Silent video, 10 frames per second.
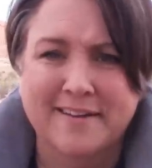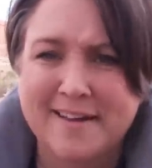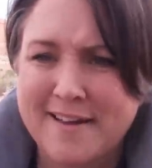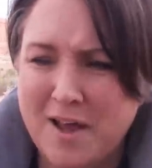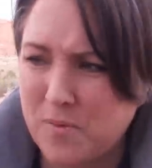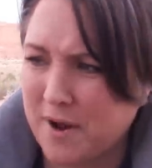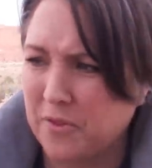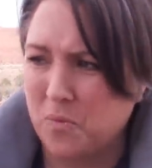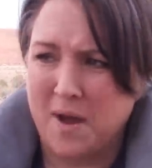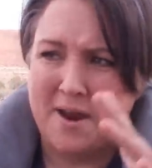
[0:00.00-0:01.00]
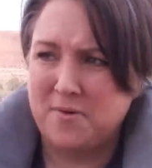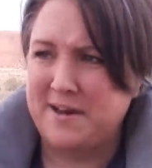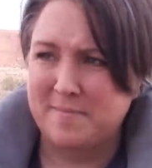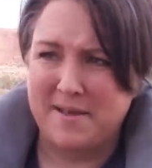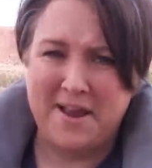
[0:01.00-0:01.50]
and I work on the
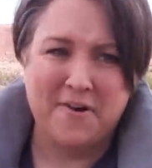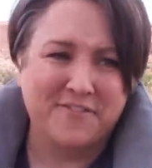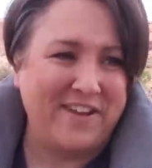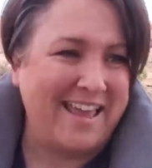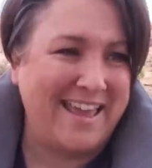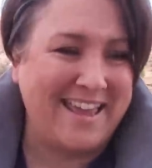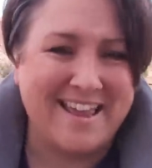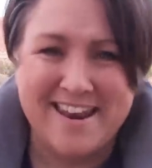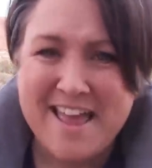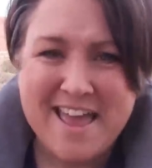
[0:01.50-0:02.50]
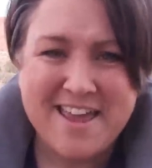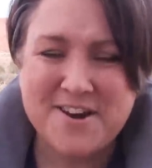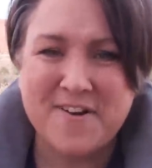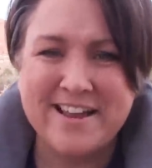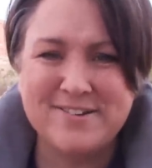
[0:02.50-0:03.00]
wiring in my RV, and,
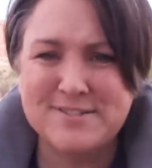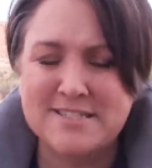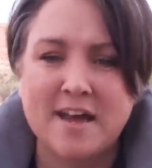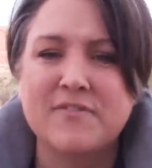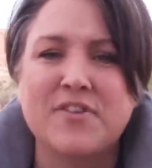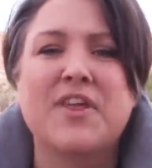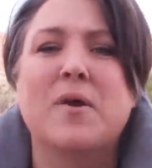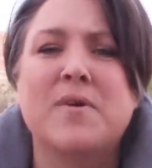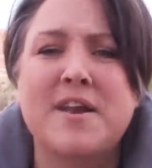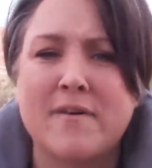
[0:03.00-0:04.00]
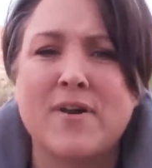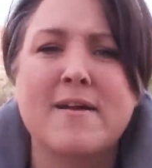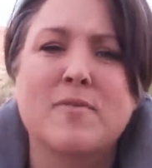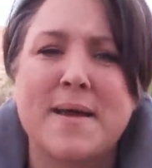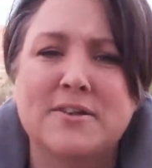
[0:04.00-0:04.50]
you know, I do stuff that I would never
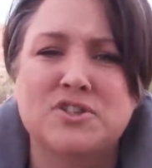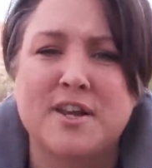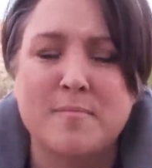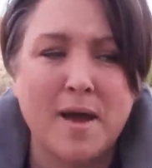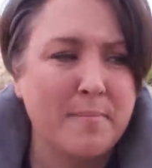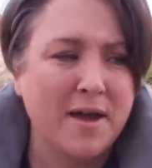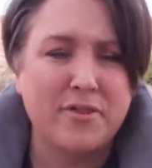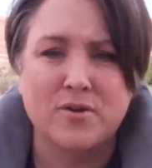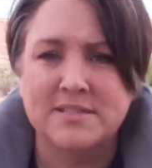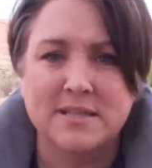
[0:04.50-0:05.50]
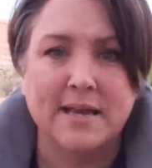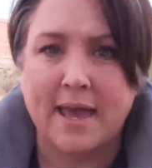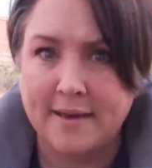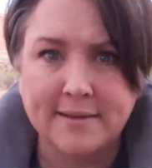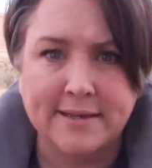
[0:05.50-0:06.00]
have imagined. And my mother is
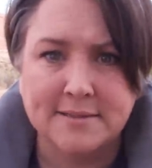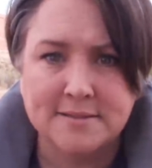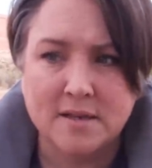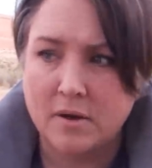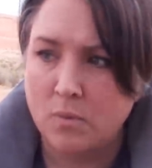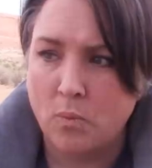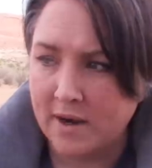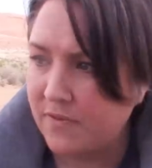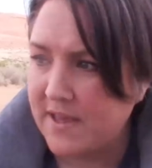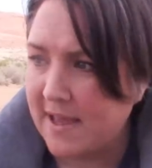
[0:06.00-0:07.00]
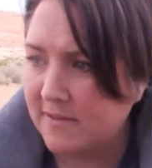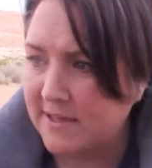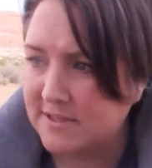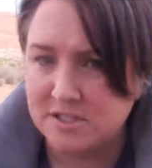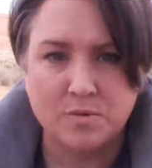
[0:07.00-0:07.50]
like, aliens, what did the
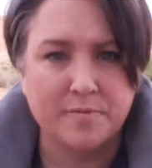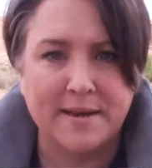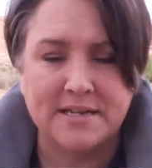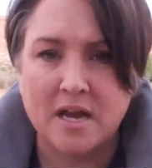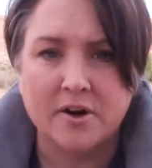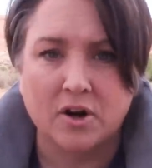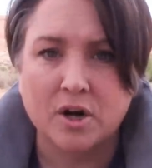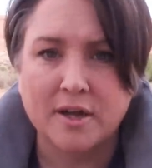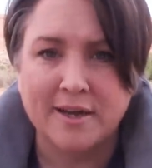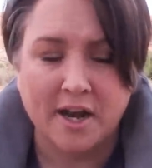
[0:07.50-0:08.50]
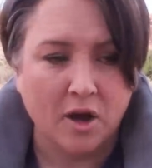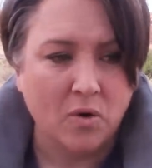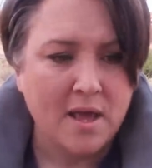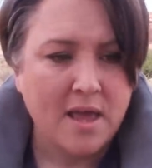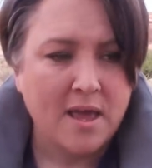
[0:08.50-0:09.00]
aliens do with my daughter? You know,